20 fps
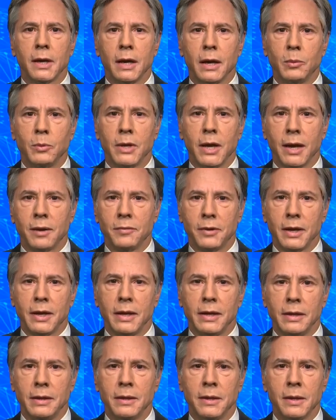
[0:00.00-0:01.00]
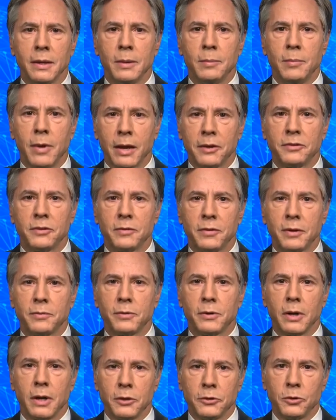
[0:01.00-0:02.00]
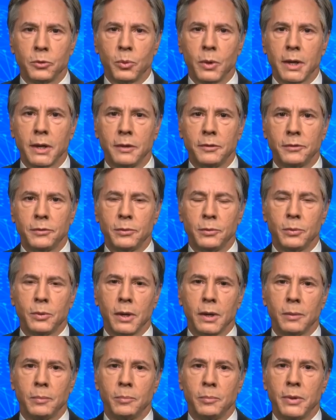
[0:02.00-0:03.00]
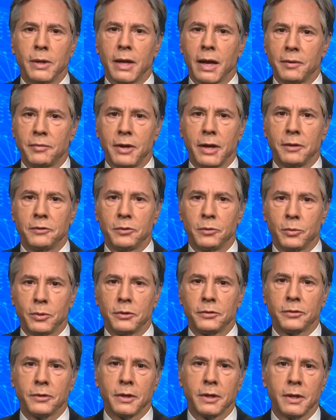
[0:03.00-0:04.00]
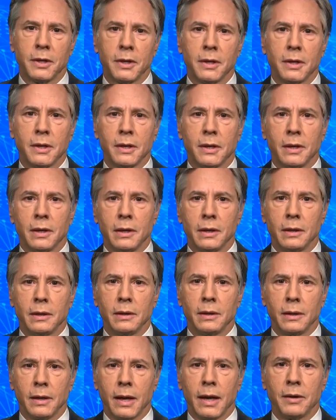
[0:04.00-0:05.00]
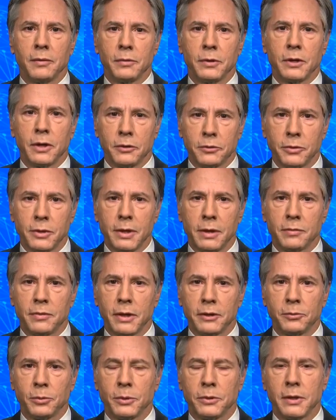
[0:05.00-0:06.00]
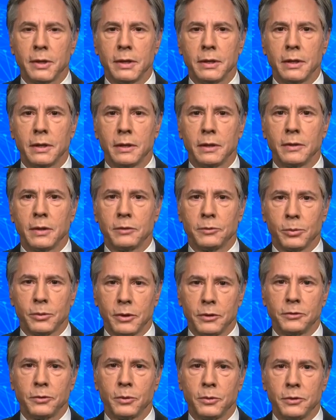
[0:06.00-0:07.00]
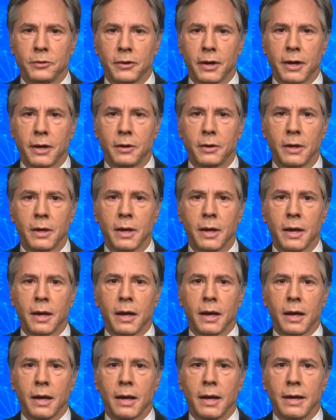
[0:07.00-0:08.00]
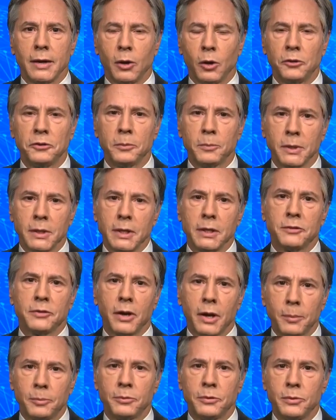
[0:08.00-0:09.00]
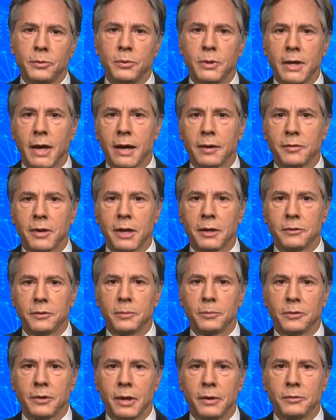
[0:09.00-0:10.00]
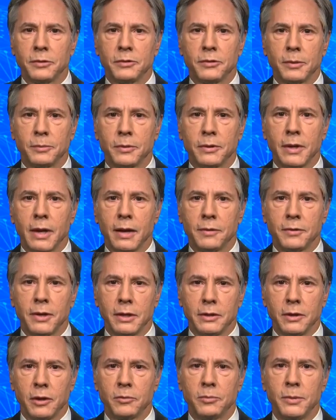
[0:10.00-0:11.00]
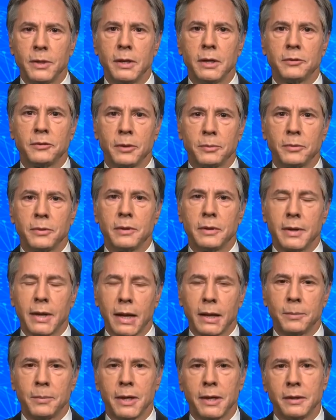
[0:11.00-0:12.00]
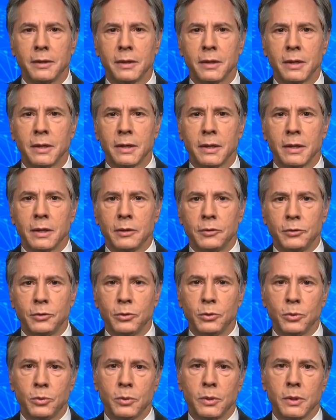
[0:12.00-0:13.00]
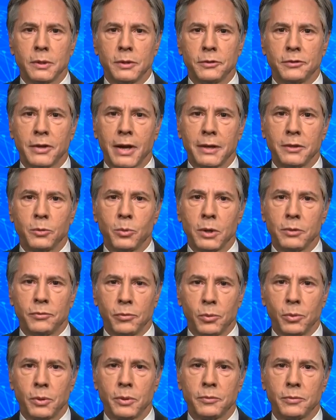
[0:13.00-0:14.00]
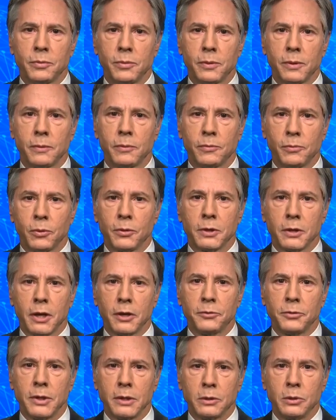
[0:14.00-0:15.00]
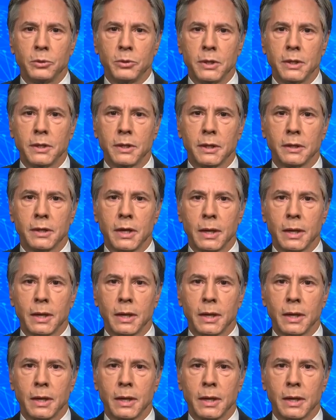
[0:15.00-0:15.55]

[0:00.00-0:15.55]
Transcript: Uh, we have a massive effort underway to uh, bring Afghans at risk uh, out of the country if that's what they uh, that's what they so desire. and ultimately, it's up to the Afghans themselves. It's up to the Afghan government. It's up to the Taliban to decide the way forward for, for the country, including uh,